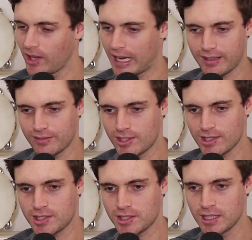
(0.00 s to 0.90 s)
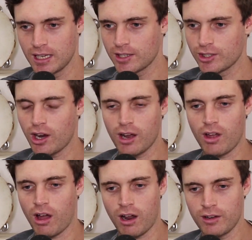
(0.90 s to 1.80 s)
Like I've just, you
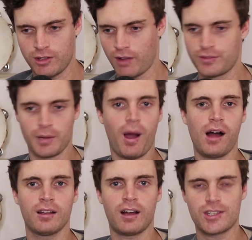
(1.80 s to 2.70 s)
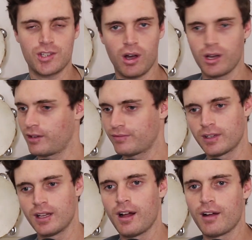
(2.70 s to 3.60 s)
know, I've the pilot lights on. I've
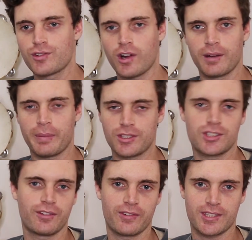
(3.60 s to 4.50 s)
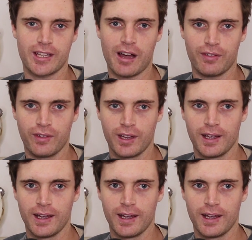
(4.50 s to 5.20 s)
tried a bunch of different stuff,